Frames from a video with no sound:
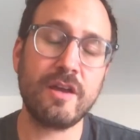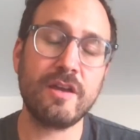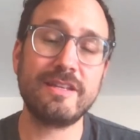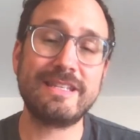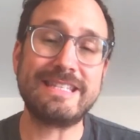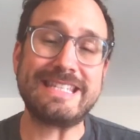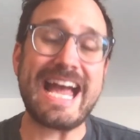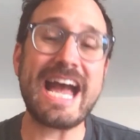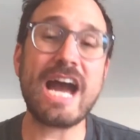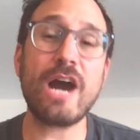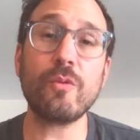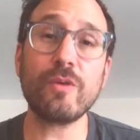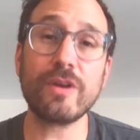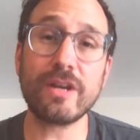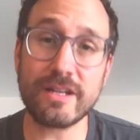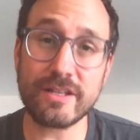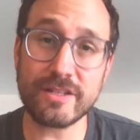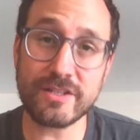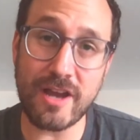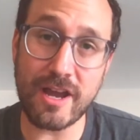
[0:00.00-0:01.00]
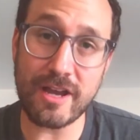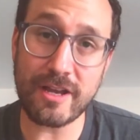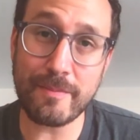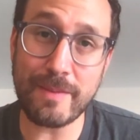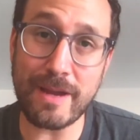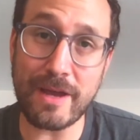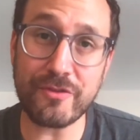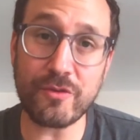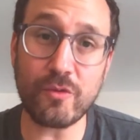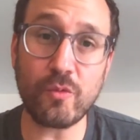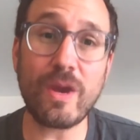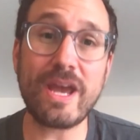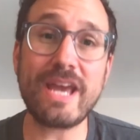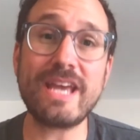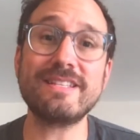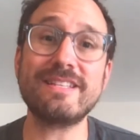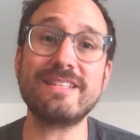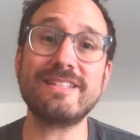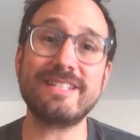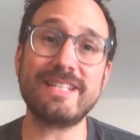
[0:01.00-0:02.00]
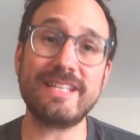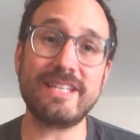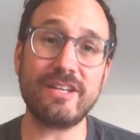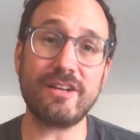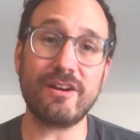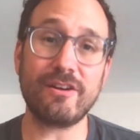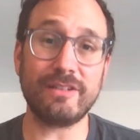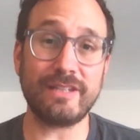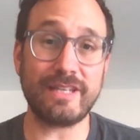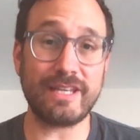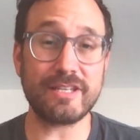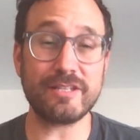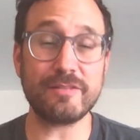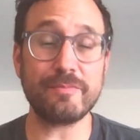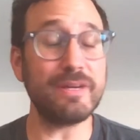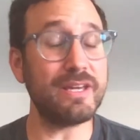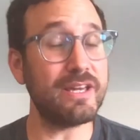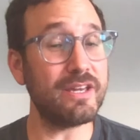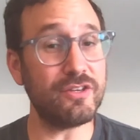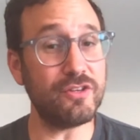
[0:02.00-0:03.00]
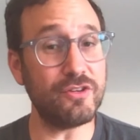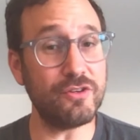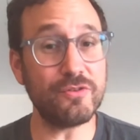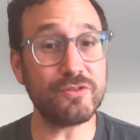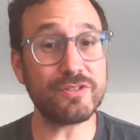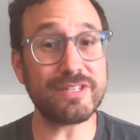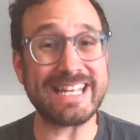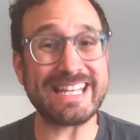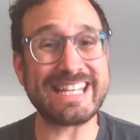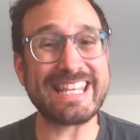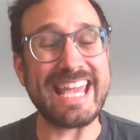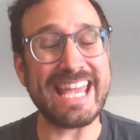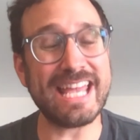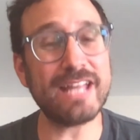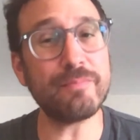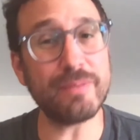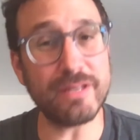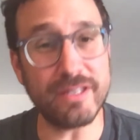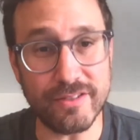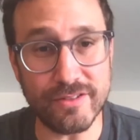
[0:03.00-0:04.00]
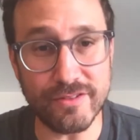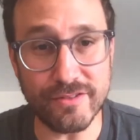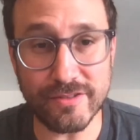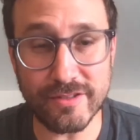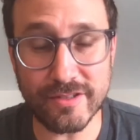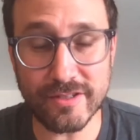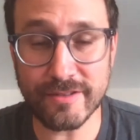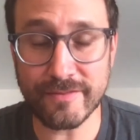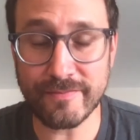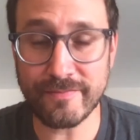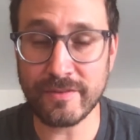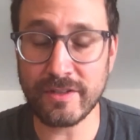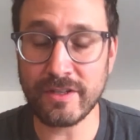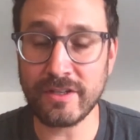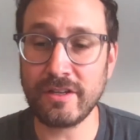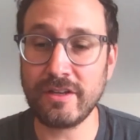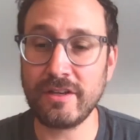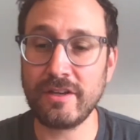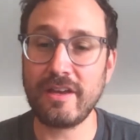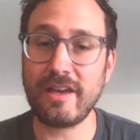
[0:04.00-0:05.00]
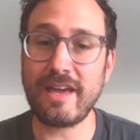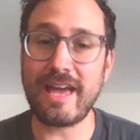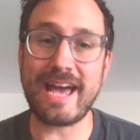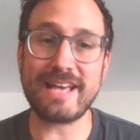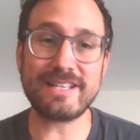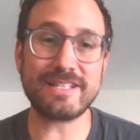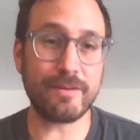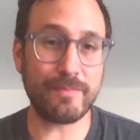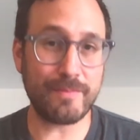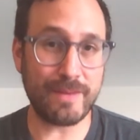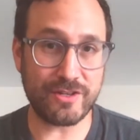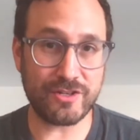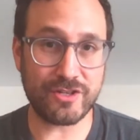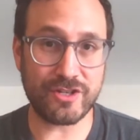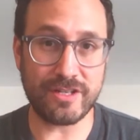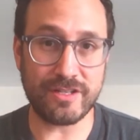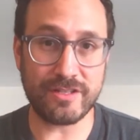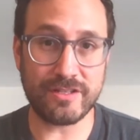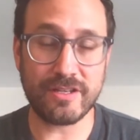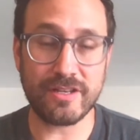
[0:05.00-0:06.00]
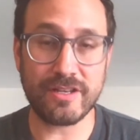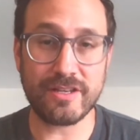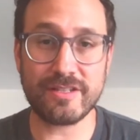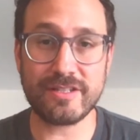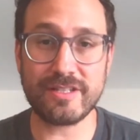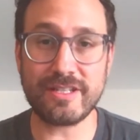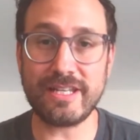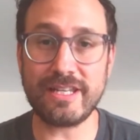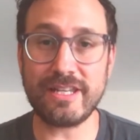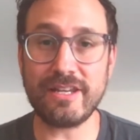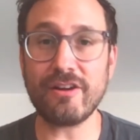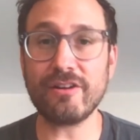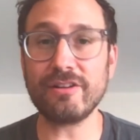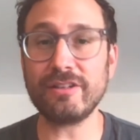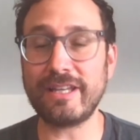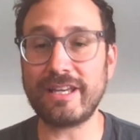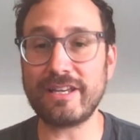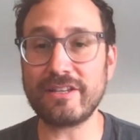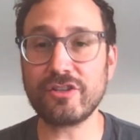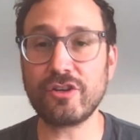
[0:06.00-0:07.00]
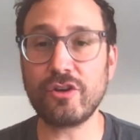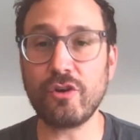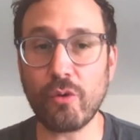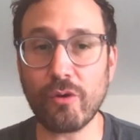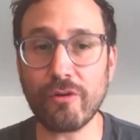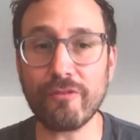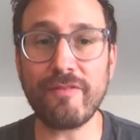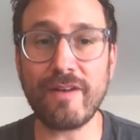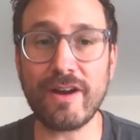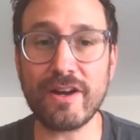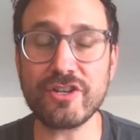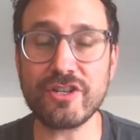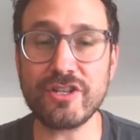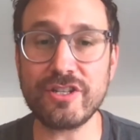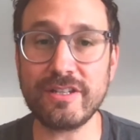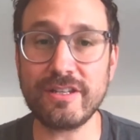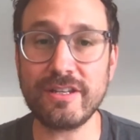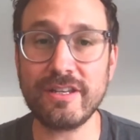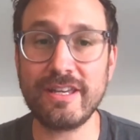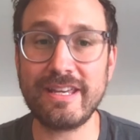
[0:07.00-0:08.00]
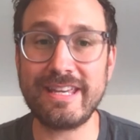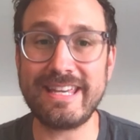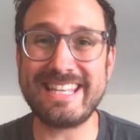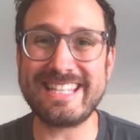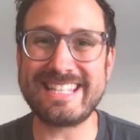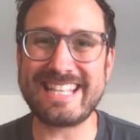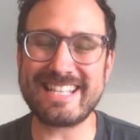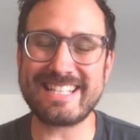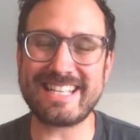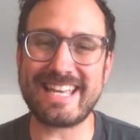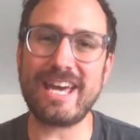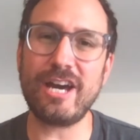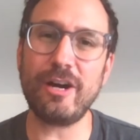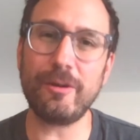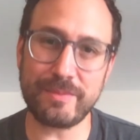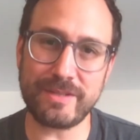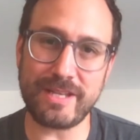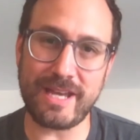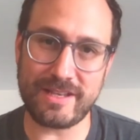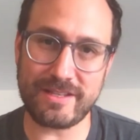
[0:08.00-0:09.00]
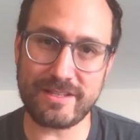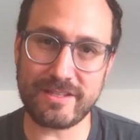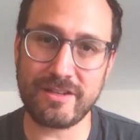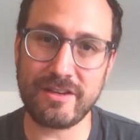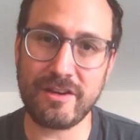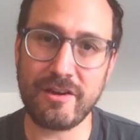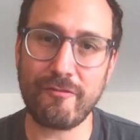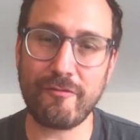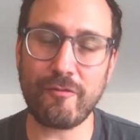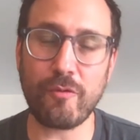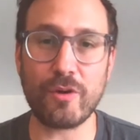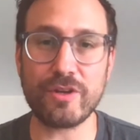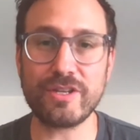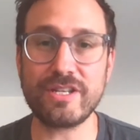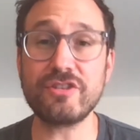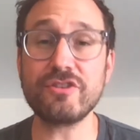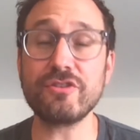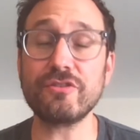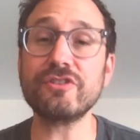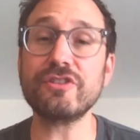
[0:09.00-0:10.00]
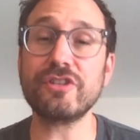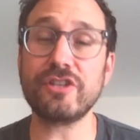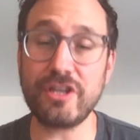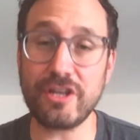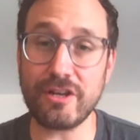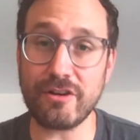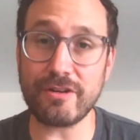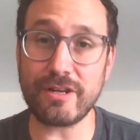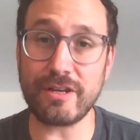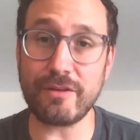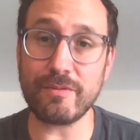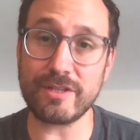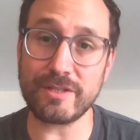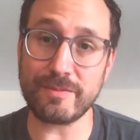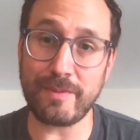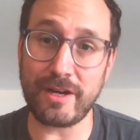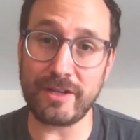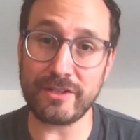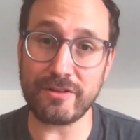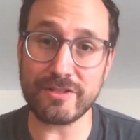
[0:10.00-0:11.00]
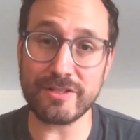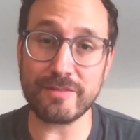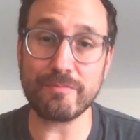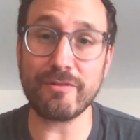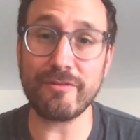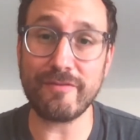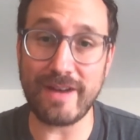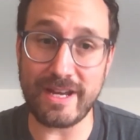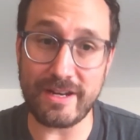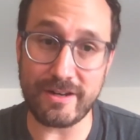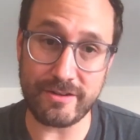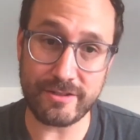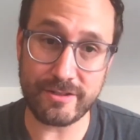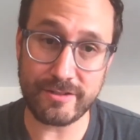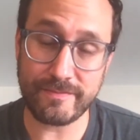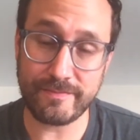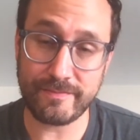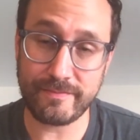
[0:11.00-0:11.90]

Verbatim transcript: Now we're going to talk about the ways that C D R Link is being used and can be used. As I mentioned, C D R Link's core function is as a help desk for digital security responders and providers.